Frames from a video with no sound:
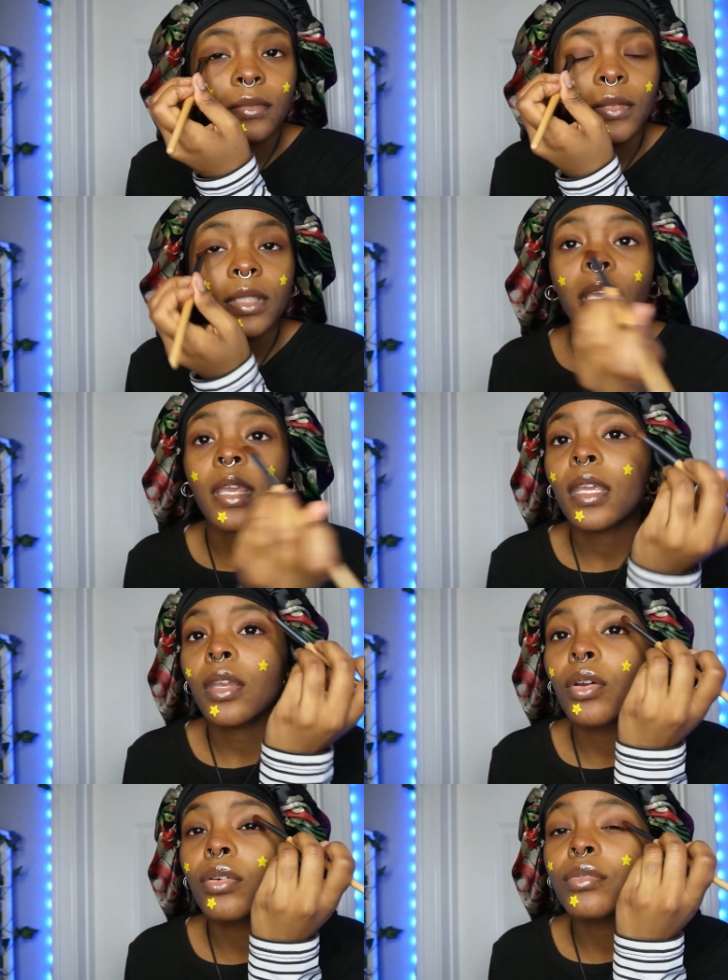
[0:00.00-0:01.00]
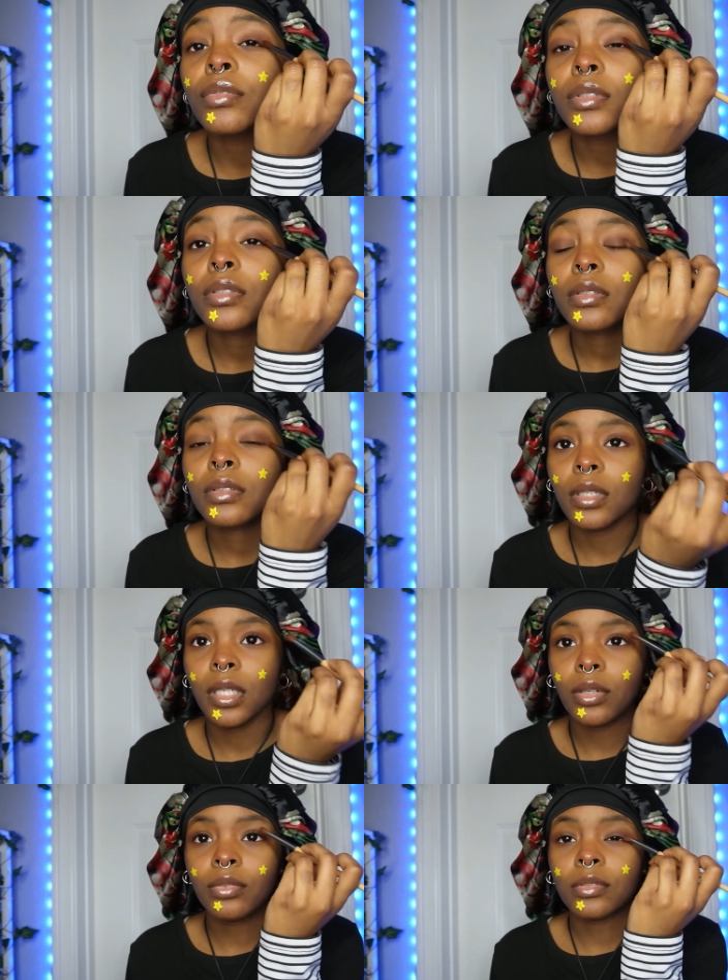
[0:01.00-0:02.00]
It's like he knows. He
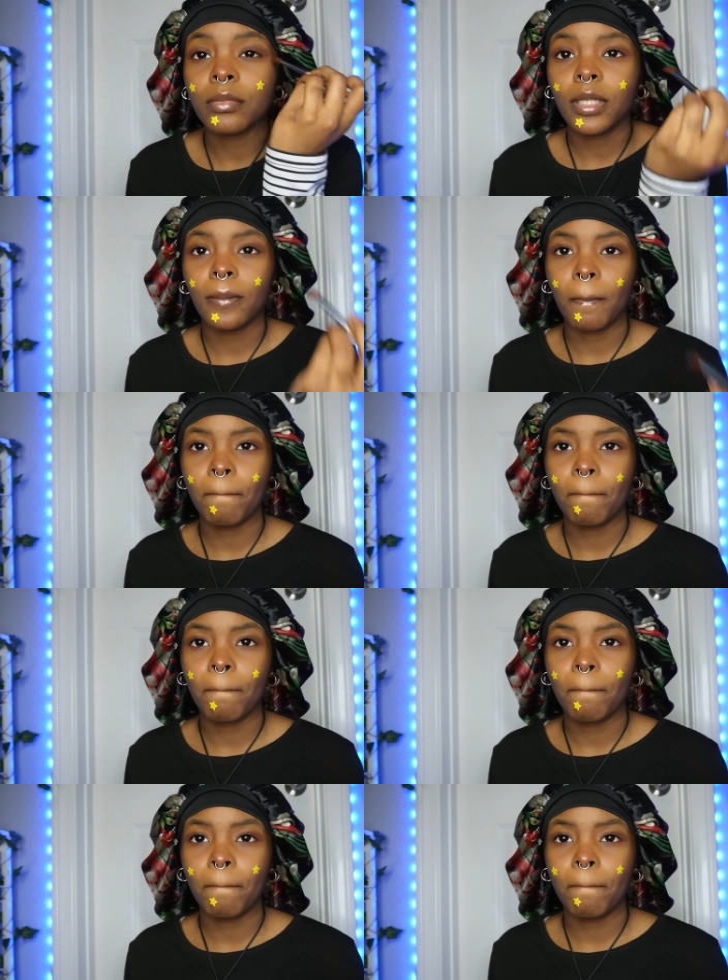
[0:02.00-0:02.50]
knows me.